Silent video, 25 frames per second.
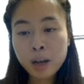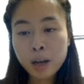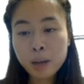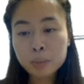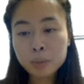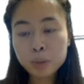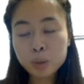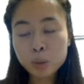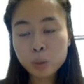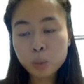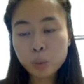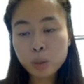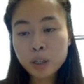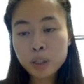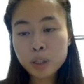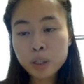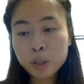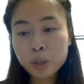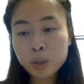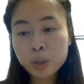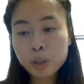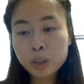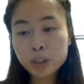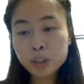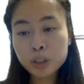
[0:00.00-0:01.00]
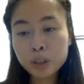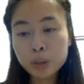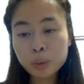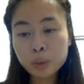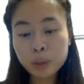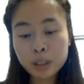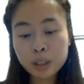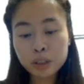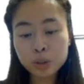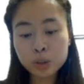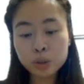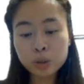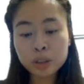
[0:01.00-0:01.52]
Um, so what you can do
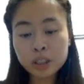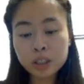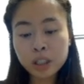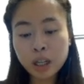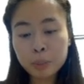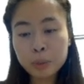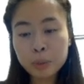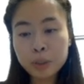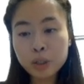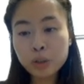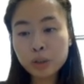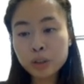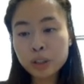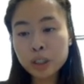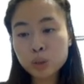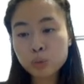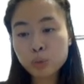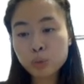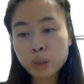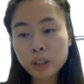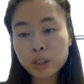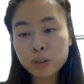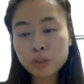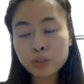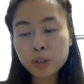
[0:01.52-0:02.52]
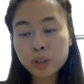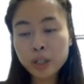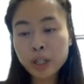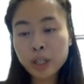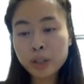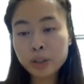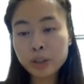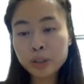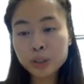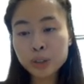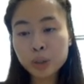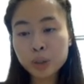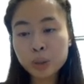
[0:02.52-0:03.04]
is you can type in your niche right over
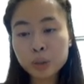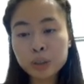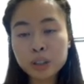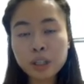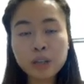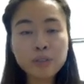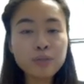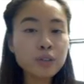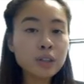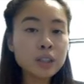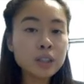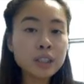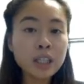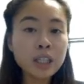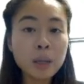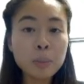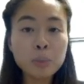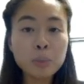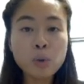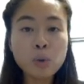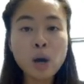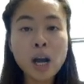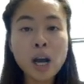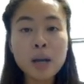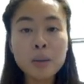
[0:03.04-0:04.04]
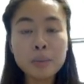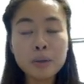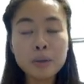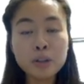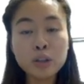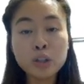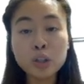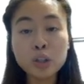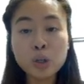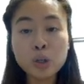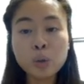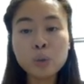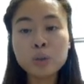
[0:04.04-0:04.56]
here. So say for example, I'm in
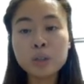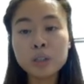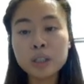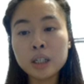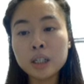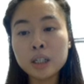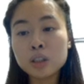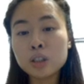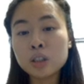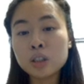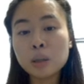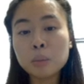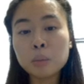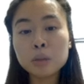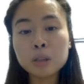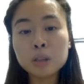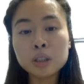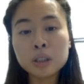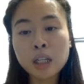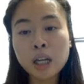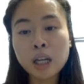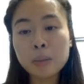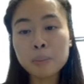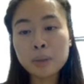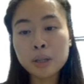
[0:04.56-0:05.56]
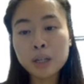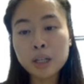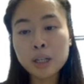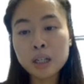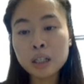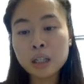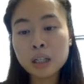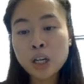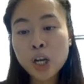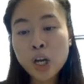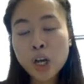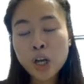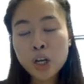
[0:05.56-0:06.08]
the yoga niche. I'm going to type
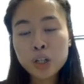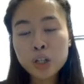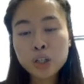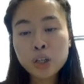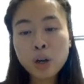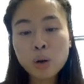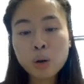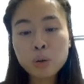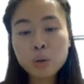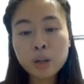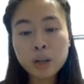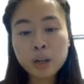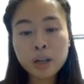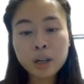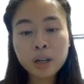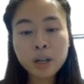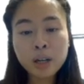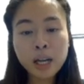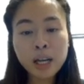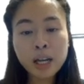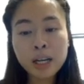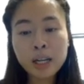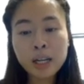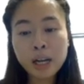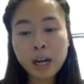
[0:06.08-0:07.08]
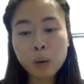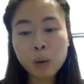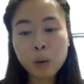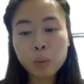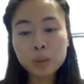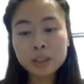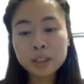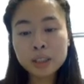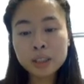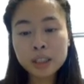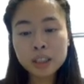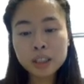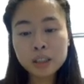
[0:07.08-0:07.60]
in yoga and I
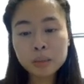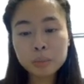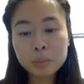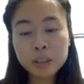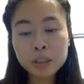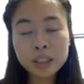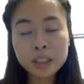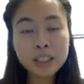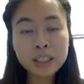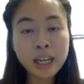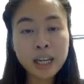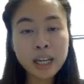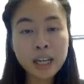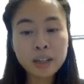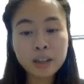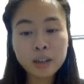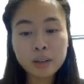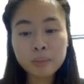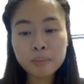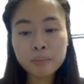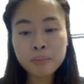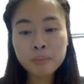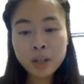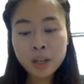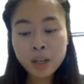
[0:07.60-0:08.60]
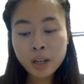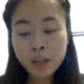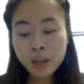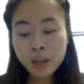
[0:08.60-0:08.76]
want to see some of the data.